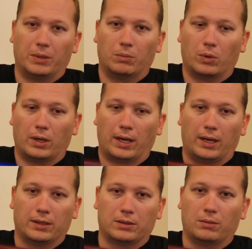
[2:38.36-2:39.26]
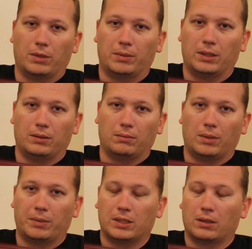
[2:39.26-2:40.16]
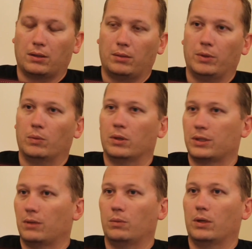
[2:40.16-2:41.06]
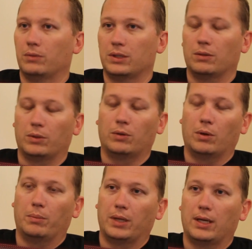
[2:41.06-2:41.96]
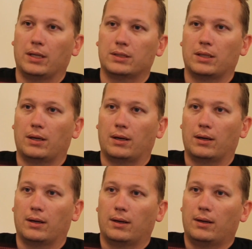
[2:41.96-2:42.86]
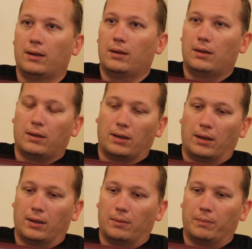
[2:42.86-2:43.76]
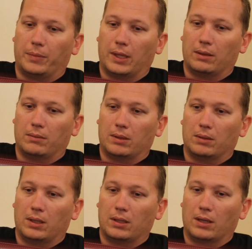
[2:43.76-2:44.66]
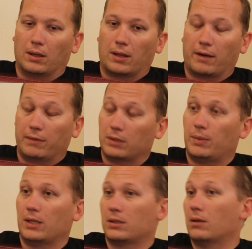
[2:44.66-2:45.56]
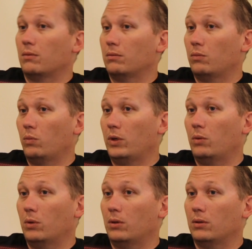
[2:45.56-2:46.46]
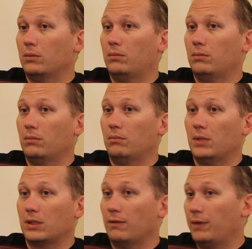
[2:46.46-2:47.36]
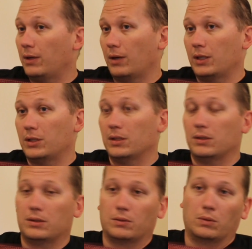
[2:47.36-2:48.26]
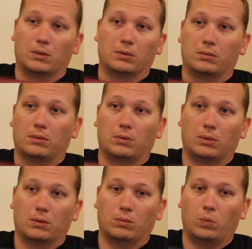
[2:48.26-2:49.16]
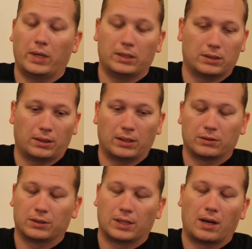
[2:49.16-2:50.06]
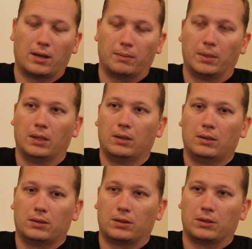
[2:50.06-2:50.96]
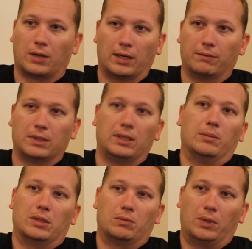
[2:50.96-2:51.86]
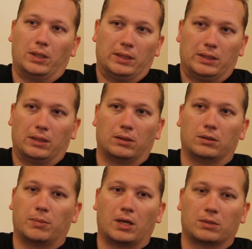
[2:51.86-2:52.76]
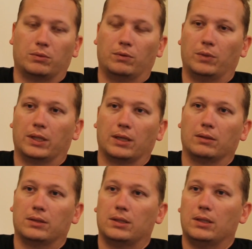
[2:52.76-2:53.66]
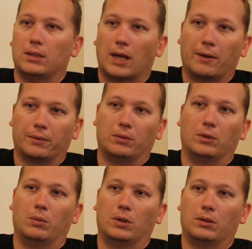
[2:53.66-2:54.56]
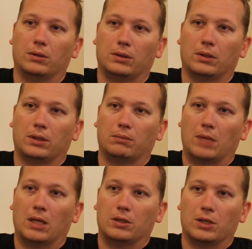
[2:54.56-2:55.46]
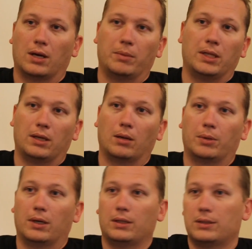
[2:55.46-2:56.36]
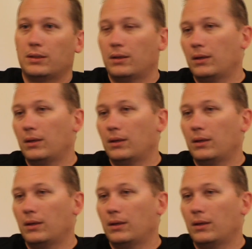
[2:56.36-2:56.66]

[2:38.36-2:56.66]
a bit more enhanced or maybe maybe done a little bit worse than what was in the real world, but it is there. Um, it, and a lot of it is based on real world misconfigurations or, or ways that things are set up to try to give the teams as realistic as possible what they could see out in the real world in, in a job in the enterprise.